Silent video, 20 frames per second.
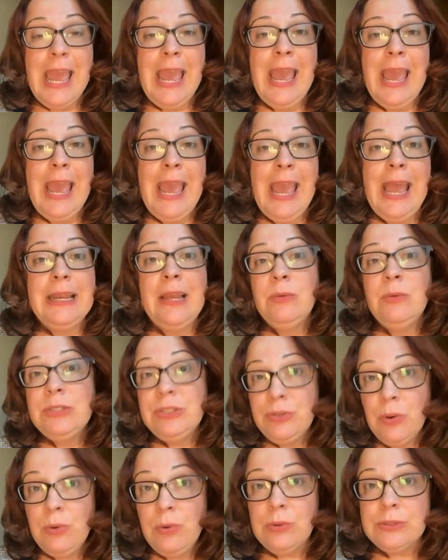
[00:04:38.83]
And I
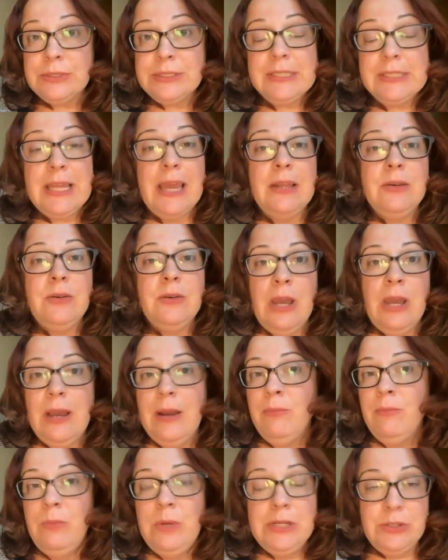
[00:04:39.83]
was told that
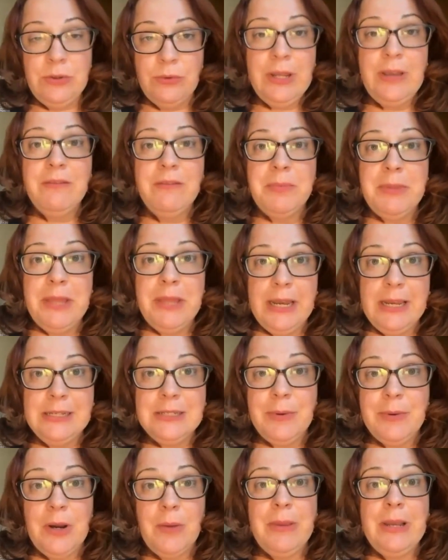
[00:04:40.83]
we don't have a planning
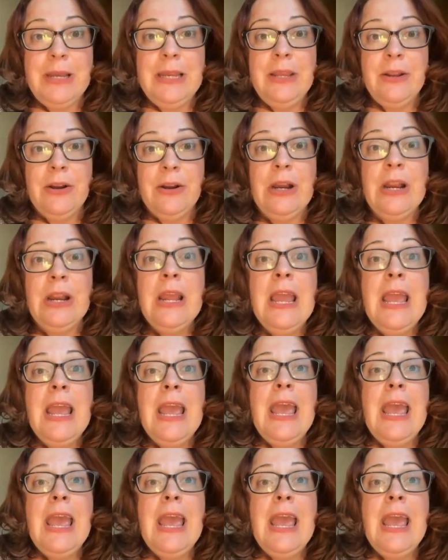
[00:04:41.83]
department here.